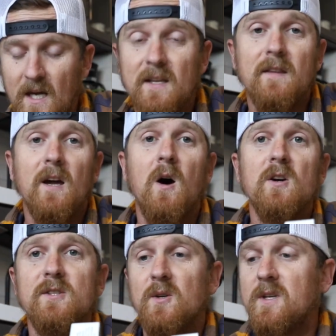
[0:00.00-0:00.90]
And then they
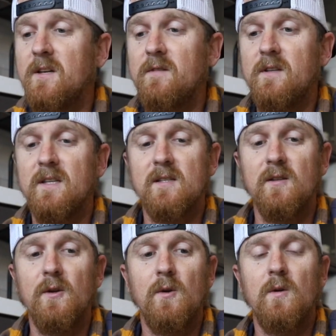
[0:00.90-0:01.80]
also give you this
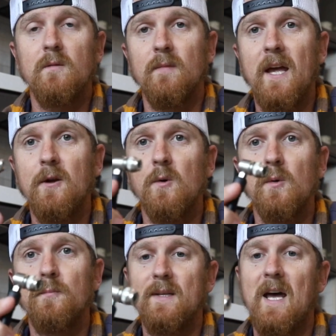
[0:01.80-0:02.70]
little
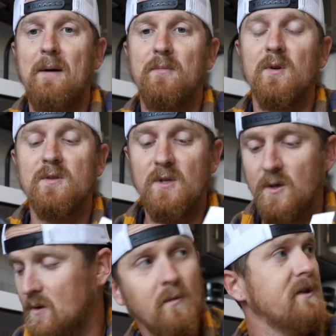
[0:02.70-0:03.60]
angled adapter
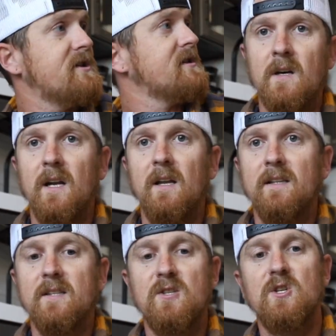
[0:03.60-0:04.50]
too, which is kind of
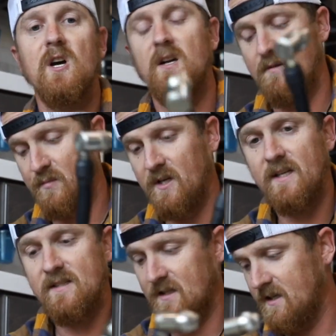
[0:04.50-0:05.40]
like this chuck, but
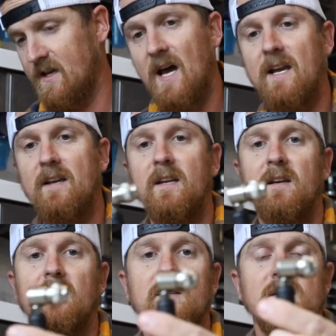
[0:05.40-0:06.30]
it's a
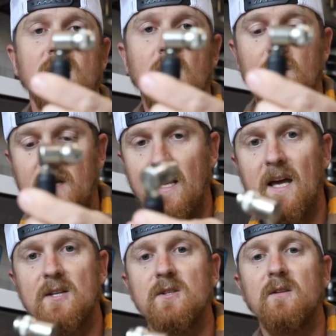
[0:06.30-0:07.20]
90. So that
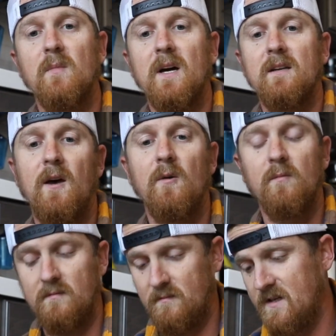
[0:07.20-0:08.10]
actually might
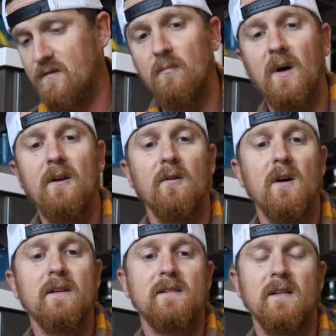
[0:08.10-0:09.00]
help even better,
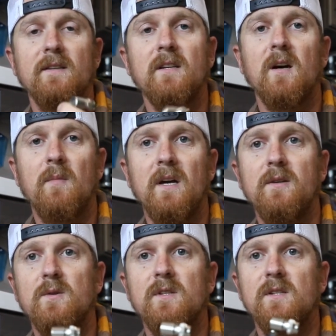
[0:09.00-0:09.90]
honestly. I think I might
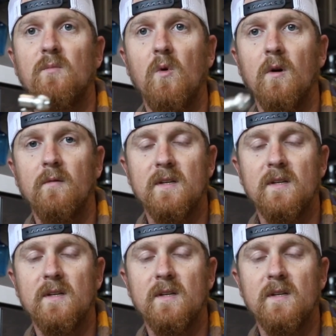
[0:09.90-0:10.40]
use this more.